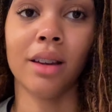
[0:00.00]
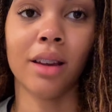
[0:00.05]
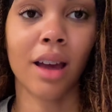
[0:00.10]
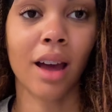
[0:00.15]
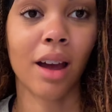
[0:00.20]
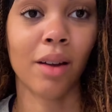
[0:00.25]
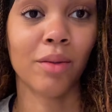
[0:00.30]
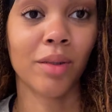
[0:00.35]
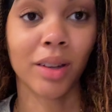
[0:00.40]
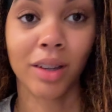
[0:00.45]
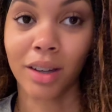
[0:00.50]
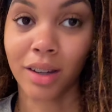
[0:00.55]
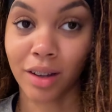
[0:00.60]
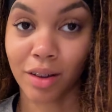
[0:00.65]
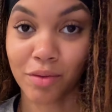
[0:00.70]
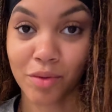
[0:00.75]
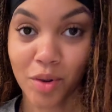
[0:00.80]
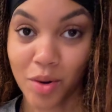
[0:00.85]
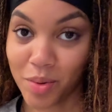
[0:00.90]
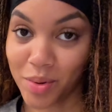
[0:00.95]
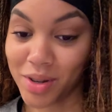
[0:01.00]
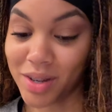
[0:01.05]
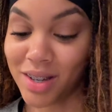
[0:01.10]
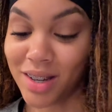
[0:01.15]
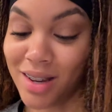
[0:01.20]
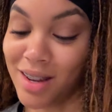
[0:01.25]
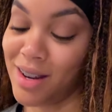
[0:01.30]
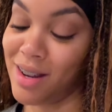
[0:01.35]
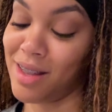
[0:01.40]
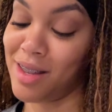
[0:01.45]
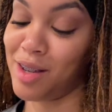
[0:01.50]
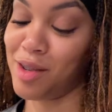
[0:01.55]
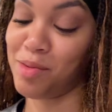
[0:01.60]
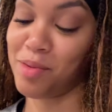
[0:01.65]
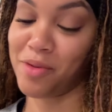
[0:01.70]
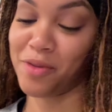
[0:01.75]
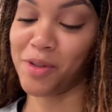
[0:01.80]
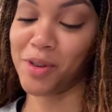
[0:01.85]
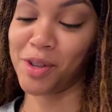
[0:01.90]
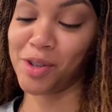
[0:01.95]
I really look forward to eating this
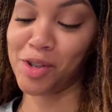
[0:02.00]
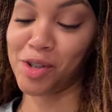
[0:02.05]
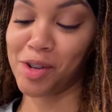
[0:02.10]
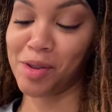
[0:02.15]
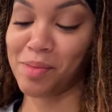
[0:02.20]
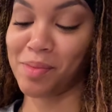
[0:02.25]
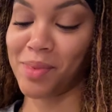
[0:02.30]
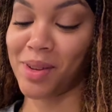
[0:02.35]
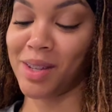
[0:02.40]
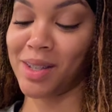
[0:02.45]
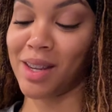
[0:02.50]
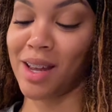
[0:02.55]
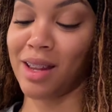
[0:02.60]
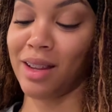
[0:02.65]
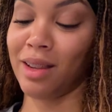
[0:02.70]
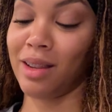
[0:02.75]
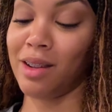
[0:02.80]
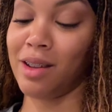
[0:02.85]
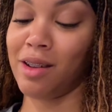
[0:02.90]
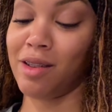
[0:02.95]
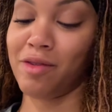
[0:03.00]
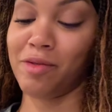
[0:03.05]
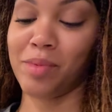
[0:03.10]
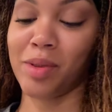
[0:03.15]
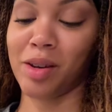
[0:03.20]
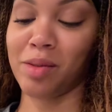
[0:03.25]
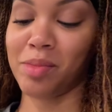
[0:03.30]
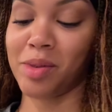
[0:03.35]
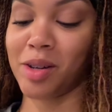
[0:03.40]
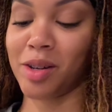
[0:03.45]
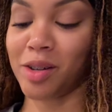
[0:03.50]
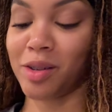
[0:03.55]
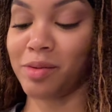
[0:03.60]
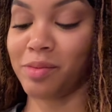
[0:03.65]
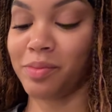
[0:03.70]
before the gym because I love peanut butter.